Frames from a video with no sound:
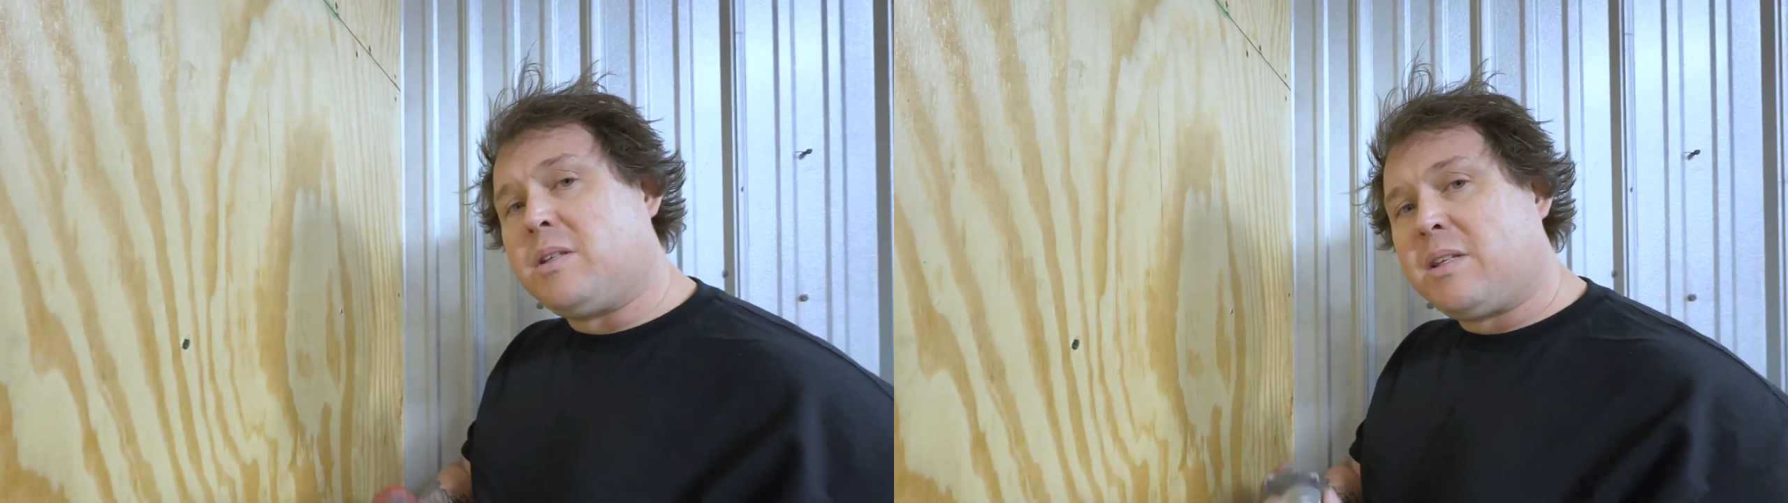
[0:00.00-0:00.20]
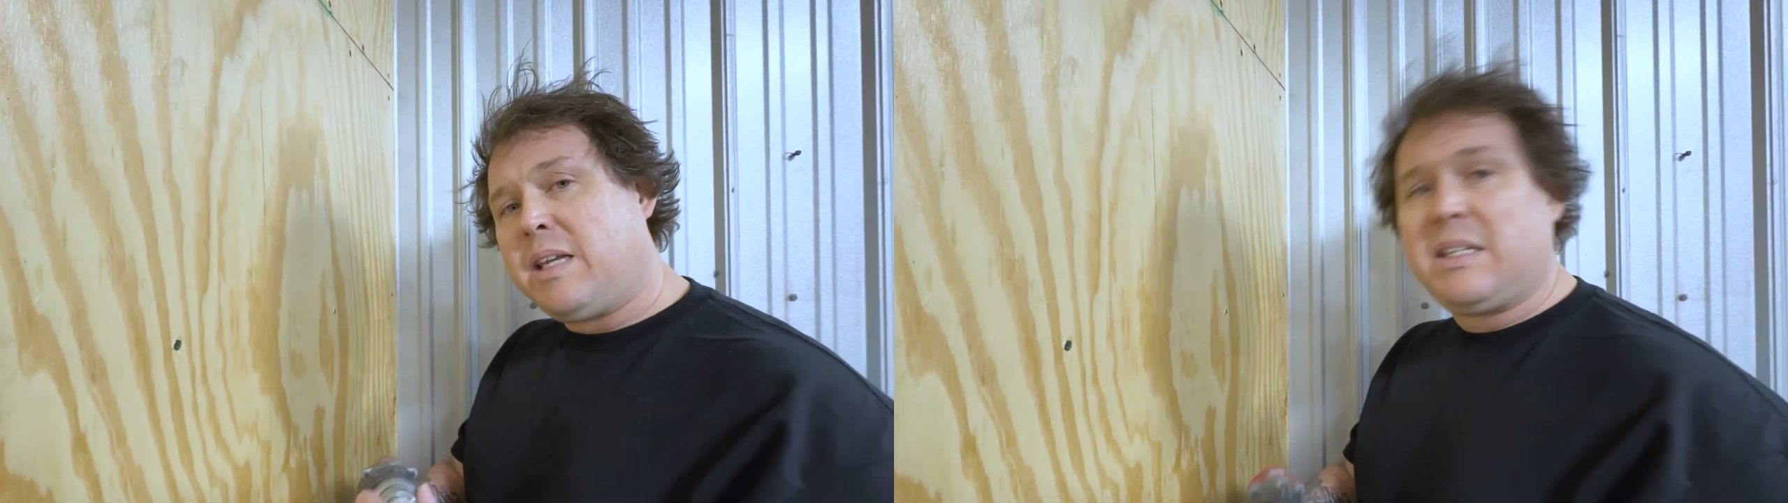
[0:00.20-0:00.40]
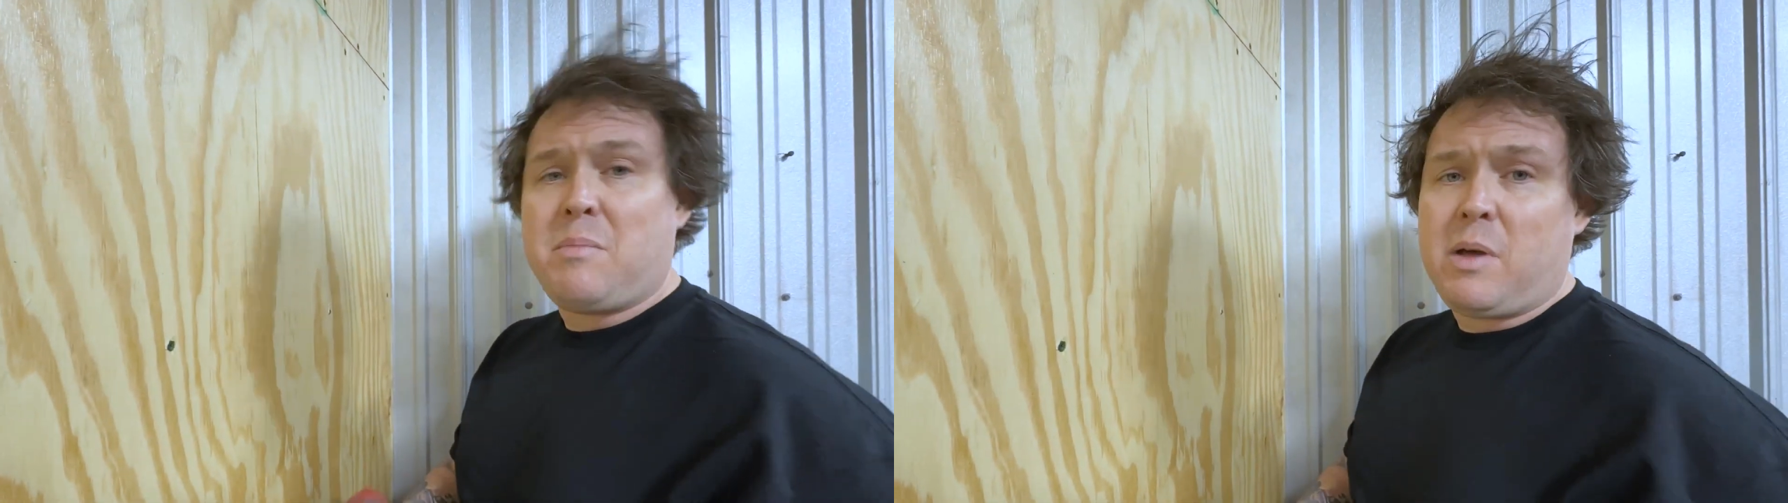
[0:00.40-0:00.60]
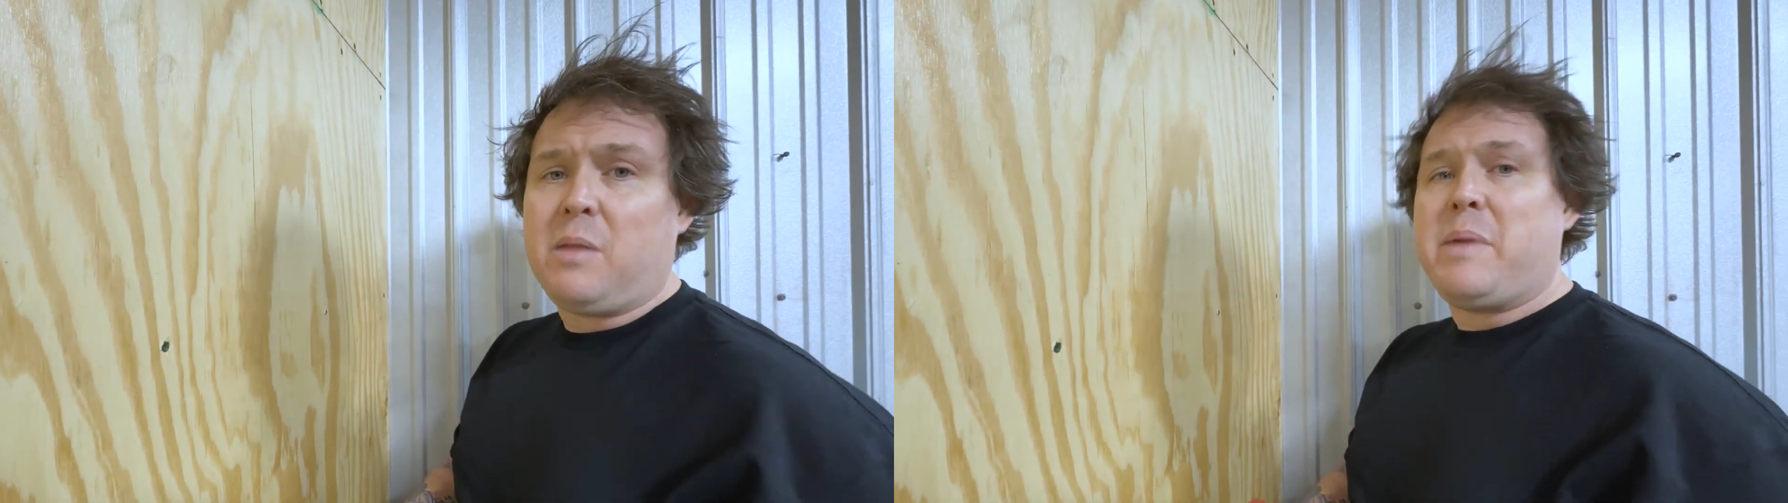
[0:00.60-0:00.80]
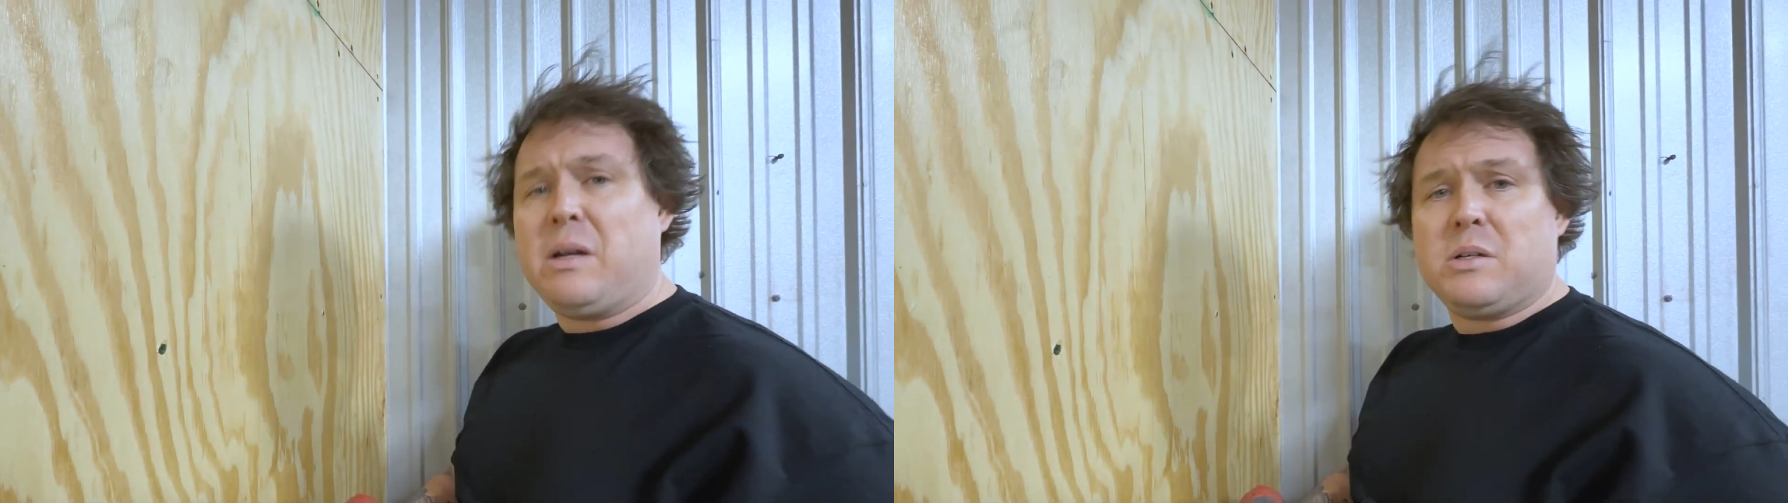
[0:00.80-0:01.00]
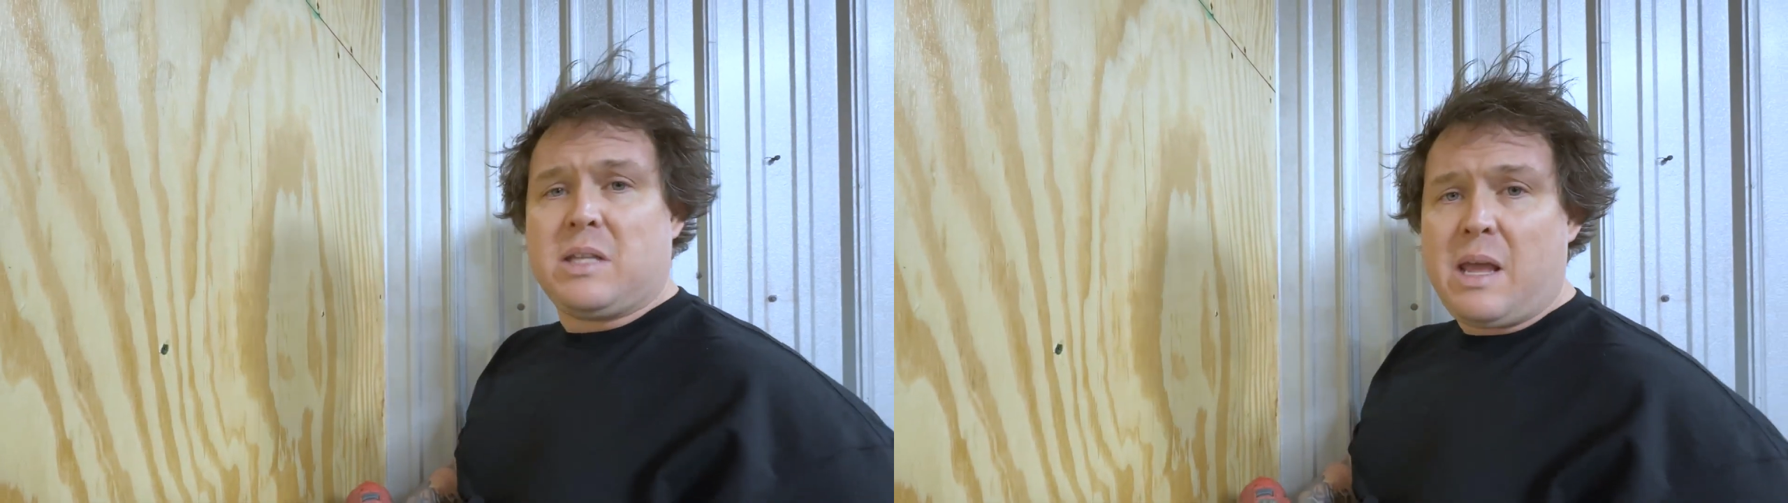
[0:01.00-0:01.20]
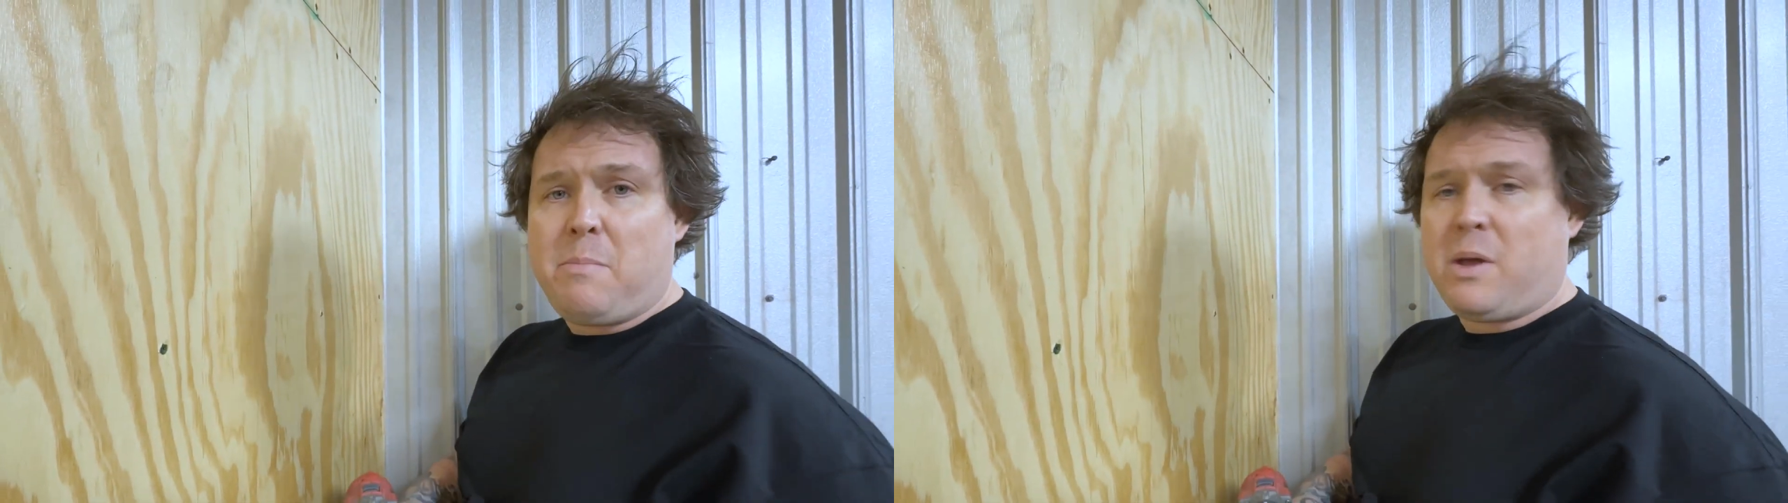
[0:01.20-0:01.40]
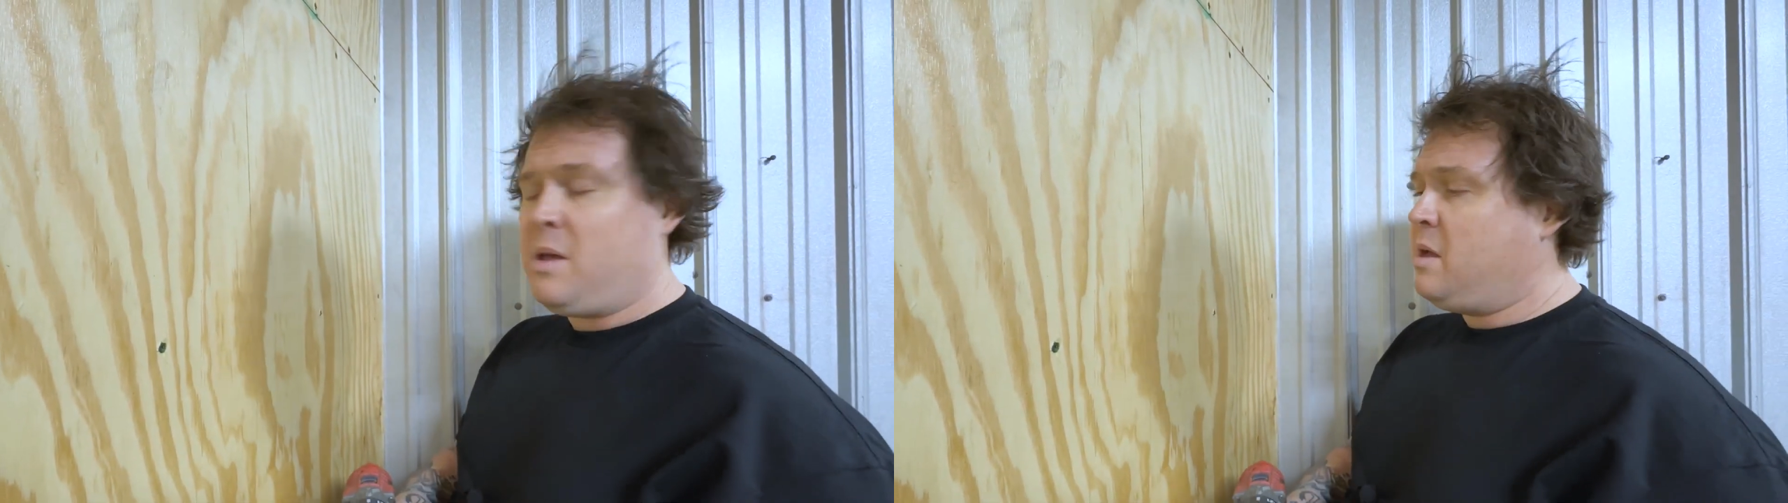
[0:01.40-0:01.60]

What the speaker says: 60 millimeters deep.